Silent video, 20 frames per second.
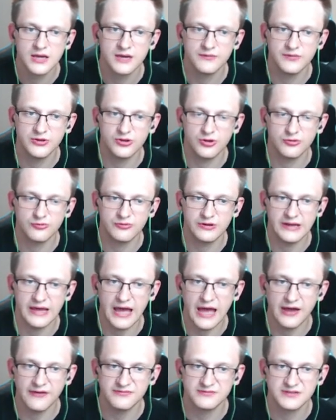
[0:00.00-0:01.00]
We don't really
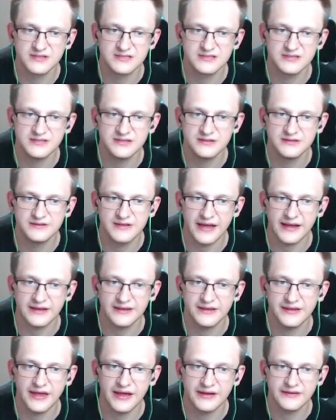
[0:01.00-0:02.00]
have this deck
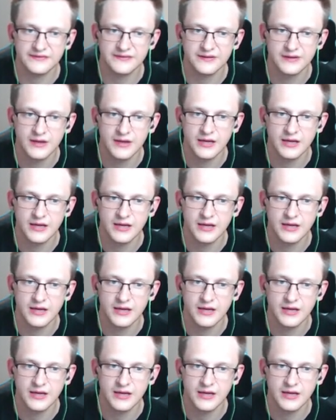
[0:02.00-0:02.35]
yet.